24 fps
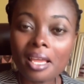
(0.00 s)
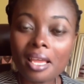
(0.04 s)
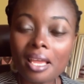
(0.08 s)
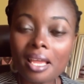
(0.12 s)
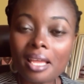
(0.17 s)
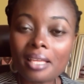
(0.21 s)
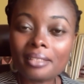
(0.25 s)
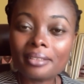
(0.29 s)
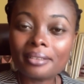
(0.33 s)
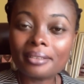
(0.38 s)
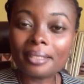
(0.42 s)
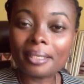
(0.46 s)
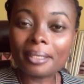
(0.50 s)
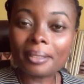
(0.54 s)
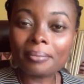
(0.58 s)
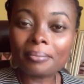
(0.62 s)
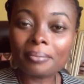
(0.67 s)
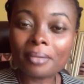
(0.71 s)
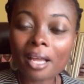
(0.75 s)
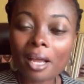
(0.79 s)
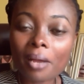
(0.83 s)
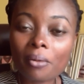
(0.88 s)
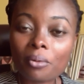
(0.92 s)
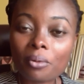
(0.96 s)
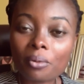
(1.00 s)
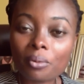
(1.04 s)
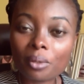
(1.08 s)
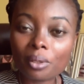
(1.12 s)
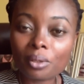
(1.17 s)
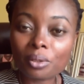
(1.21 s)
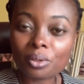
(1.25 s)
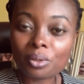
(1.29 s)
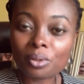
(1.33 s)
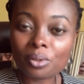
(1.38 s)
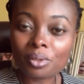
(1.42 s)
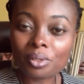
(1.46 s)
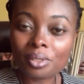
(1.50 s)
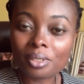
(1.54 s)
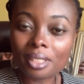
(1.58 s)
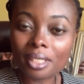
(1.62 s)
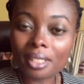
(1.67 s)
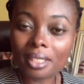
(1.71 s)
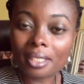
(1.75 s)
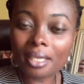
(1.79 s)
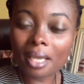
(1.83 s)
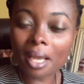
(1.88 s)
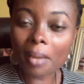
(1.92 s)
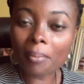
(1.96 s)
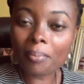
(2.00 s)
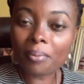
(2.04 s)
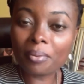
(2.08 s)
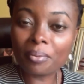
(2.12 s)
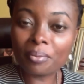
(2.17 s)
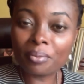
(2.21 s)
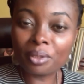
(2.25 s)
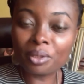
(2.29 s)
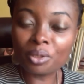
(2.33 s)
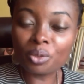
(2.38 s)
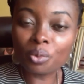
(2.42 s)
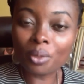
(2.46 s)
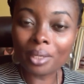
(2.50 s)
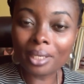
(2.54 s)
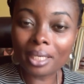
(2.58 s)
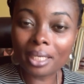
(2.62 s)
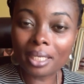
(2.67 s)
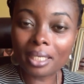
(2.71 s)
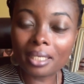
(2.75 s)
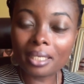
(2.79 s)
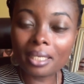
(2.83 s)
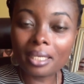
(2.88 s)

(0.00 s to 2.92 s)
And I will want to say happy midweek